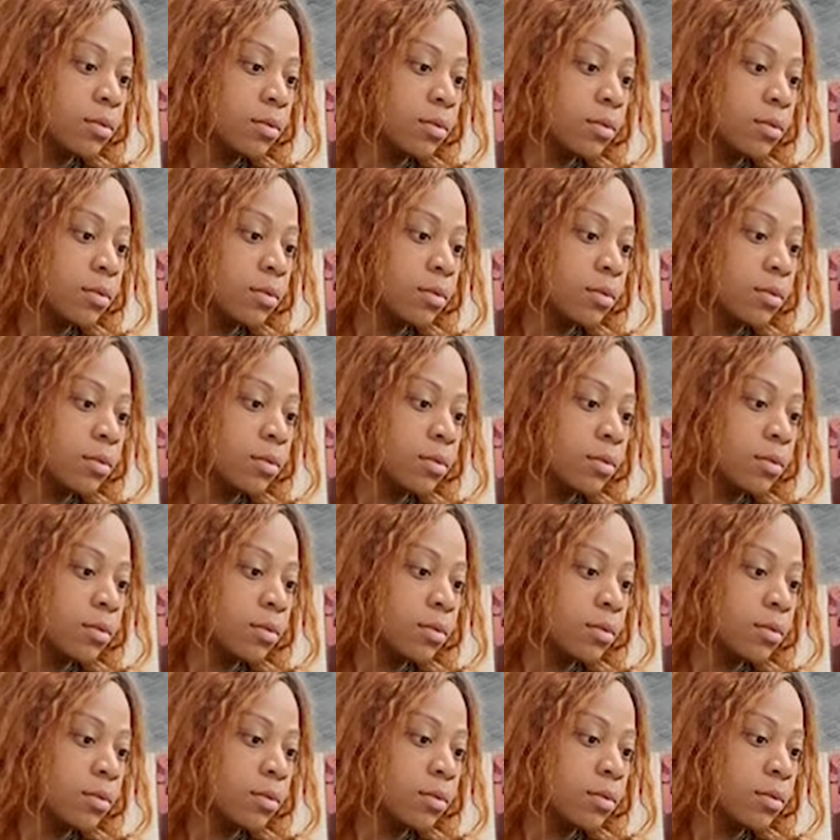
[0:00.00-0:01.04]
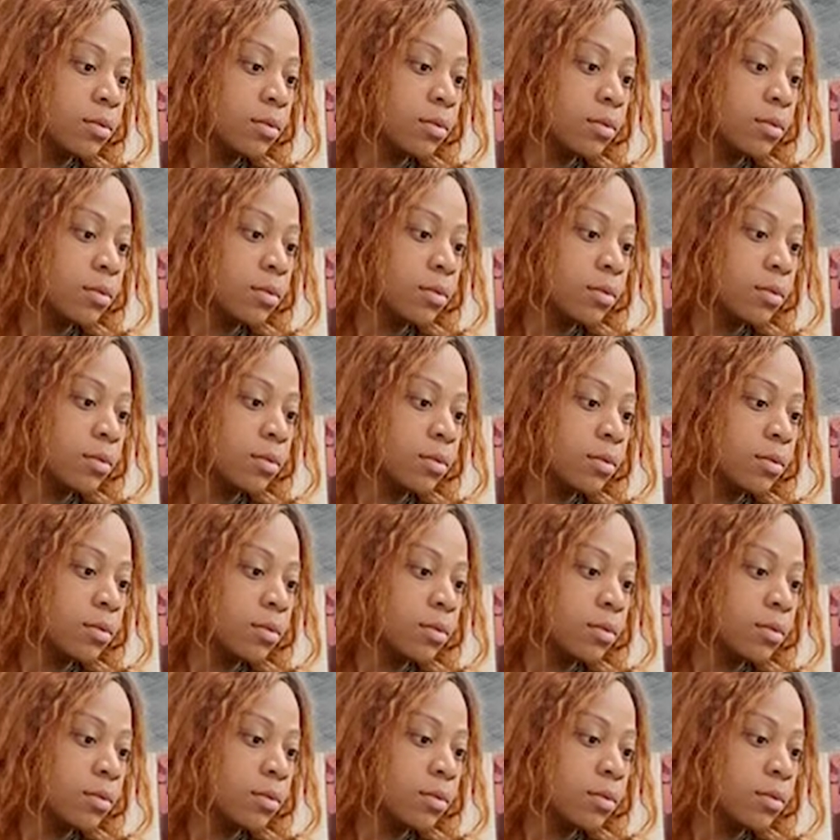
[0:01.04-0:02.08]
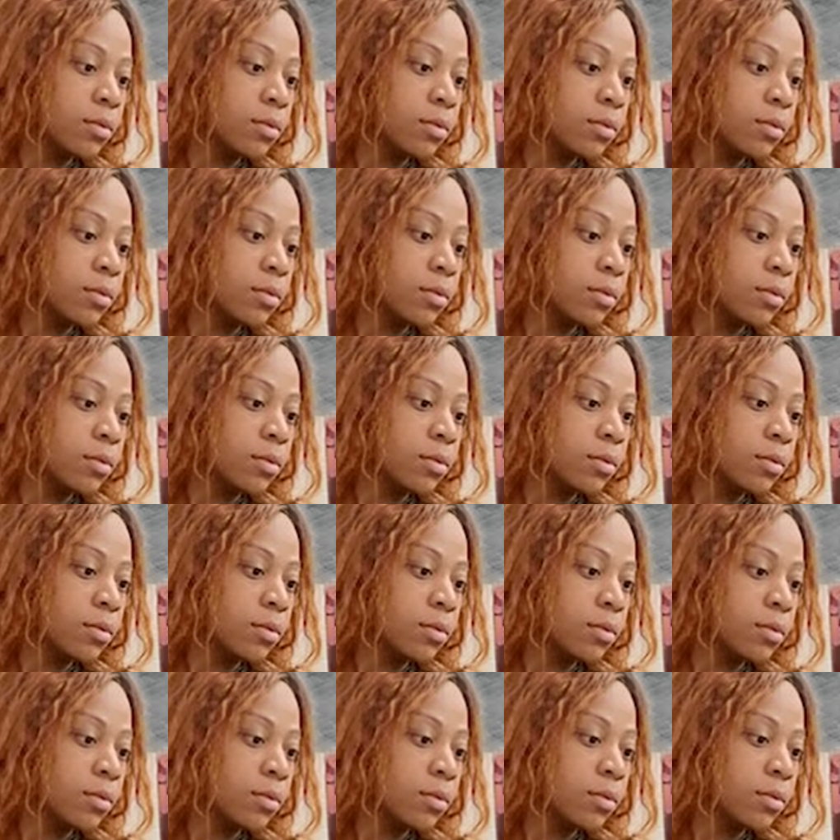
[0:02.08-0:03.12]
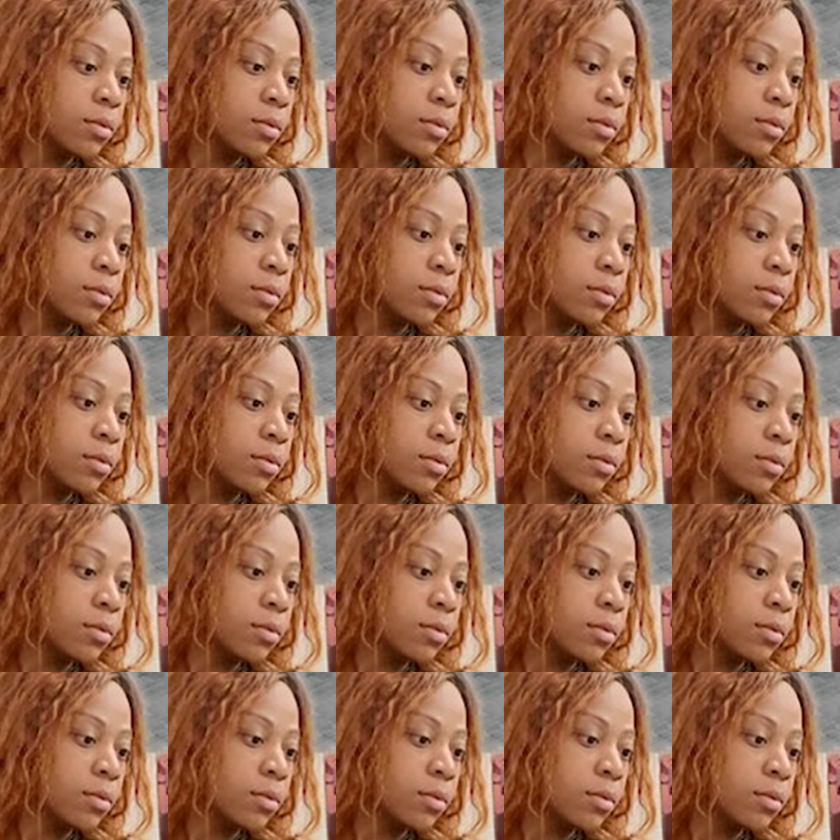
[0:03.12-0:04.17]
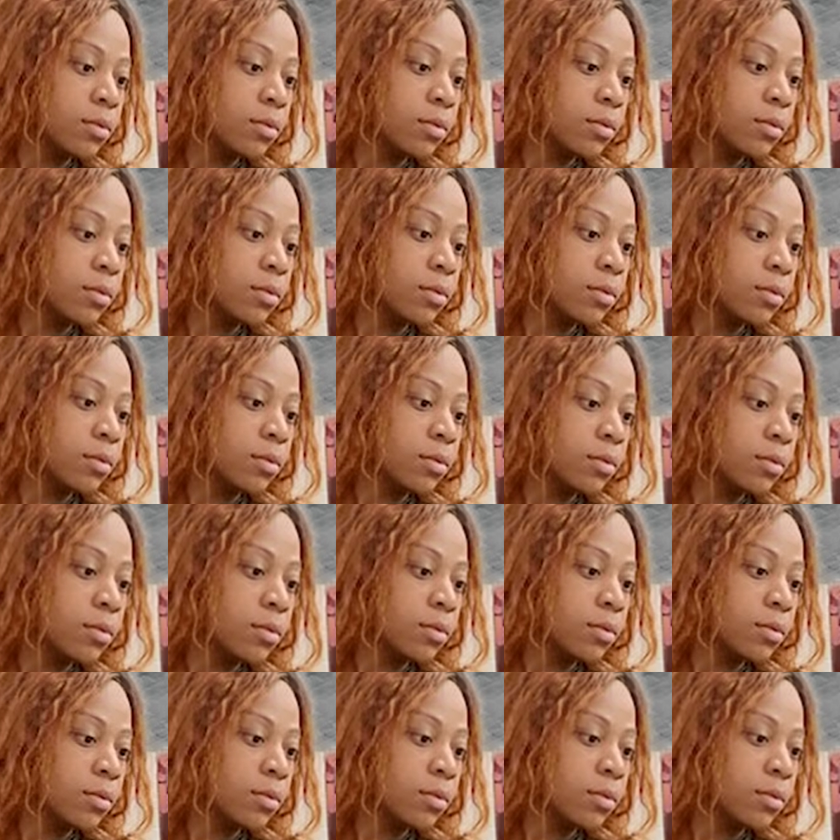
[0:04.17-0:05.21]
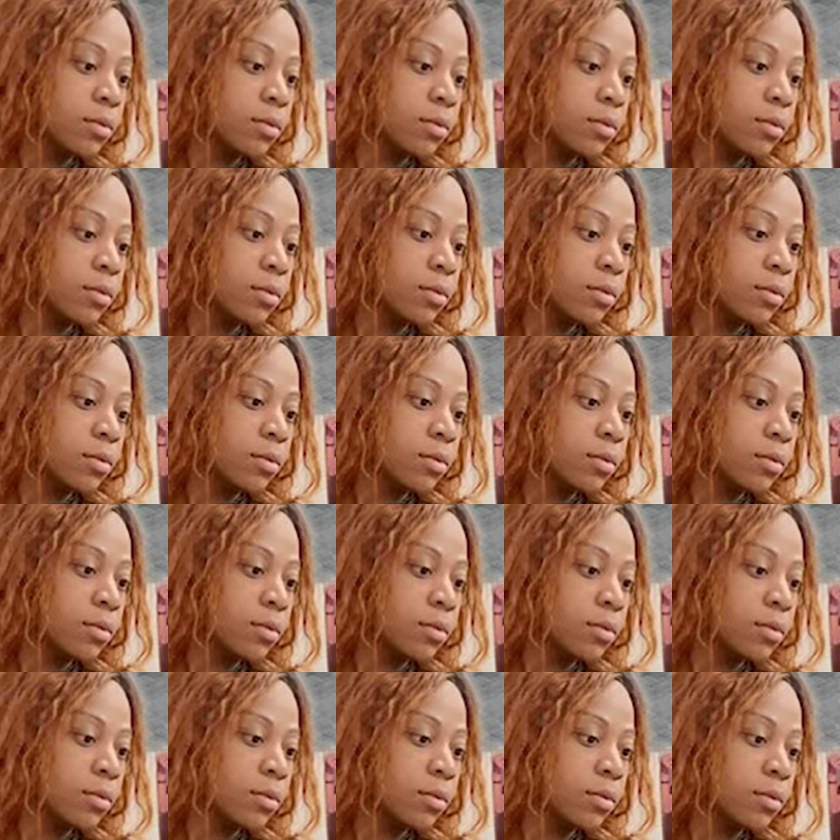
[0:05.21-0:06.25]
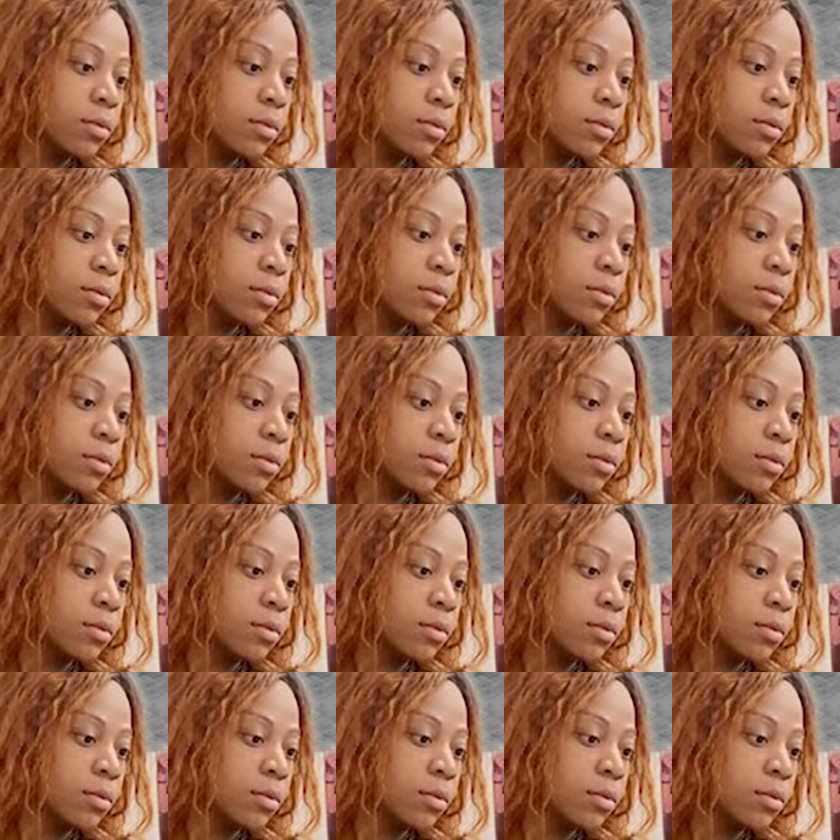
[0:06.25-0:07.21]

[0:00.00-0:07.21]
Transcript: [no speech]